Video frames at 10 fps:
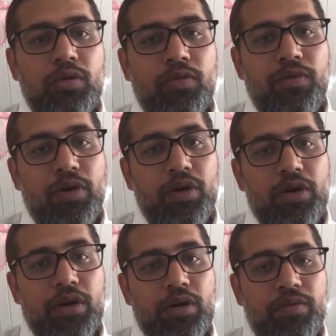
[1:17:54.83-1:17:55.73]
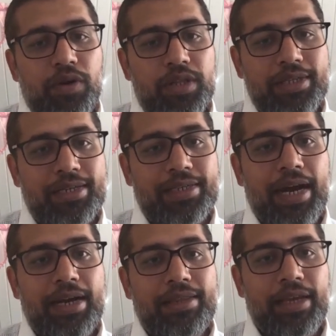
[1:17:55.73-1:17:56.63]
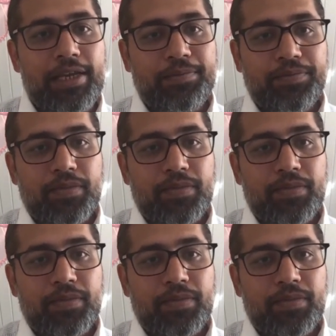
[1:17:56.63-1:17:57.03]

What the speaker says: for this entire thing